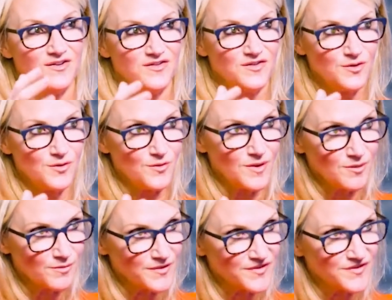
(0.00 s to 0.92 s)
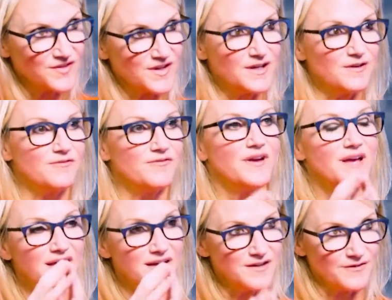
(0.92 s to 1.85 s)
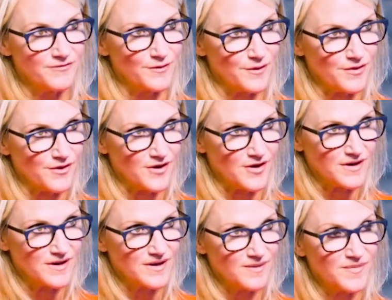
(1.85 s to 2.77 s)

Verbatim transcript: to receive a different thought